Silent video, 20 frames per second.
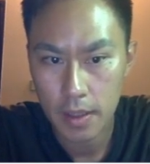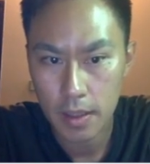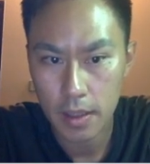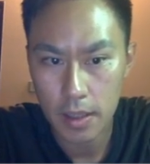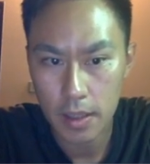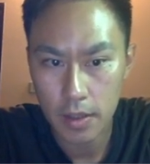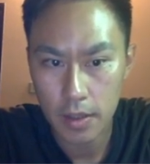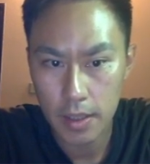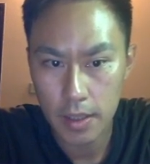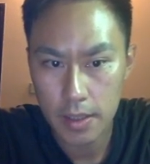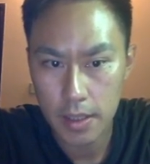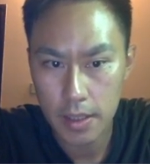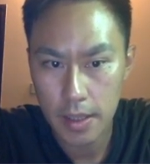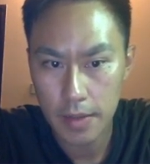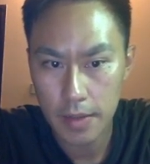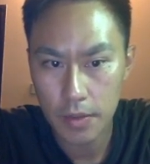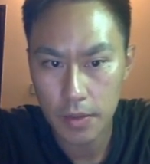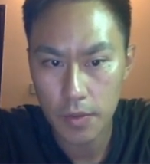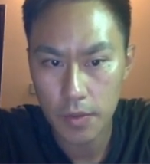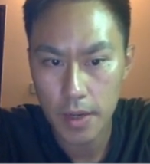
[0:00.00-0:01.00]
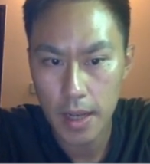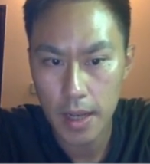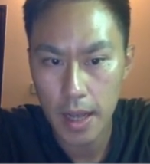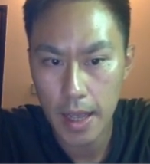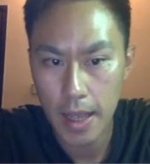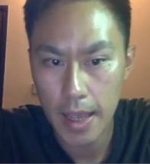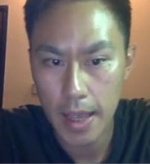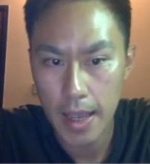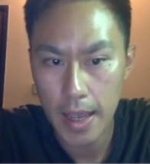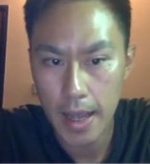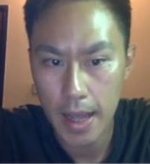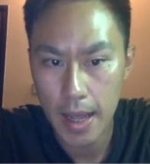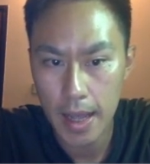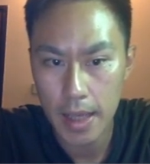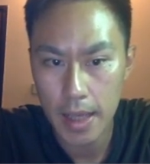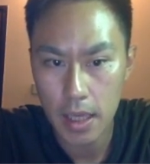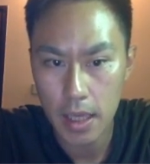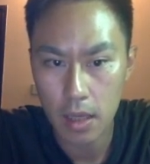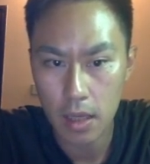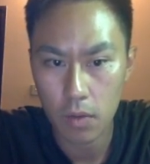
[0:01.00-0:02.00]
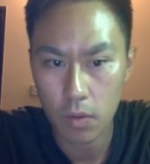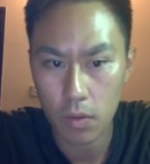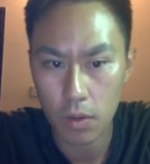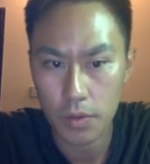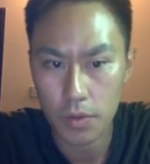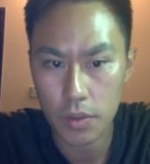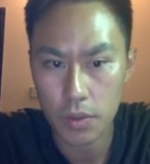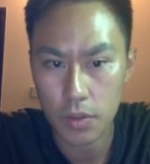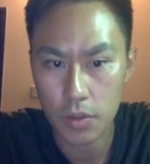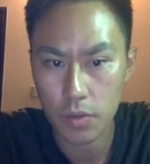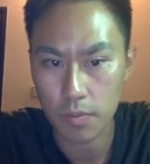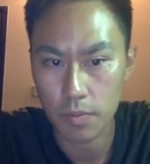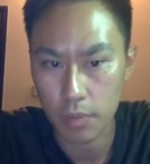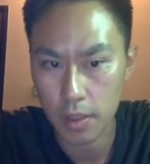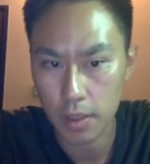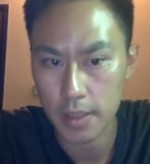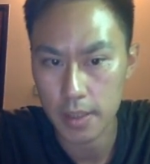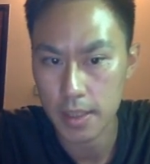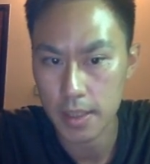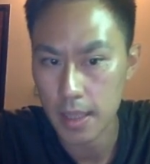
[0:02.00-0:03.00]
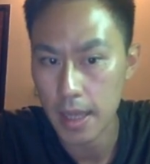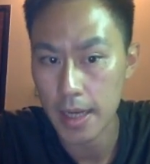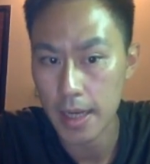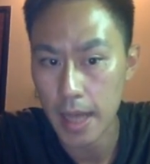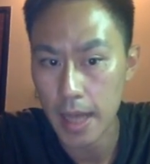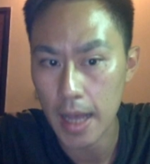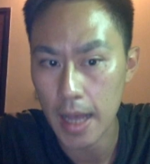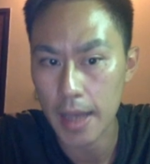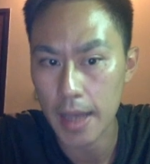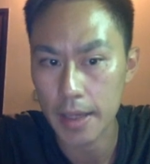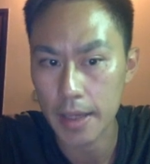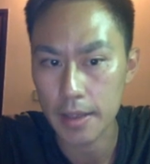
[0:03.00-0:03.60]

Then you can see that 3ai equals to plus 9i.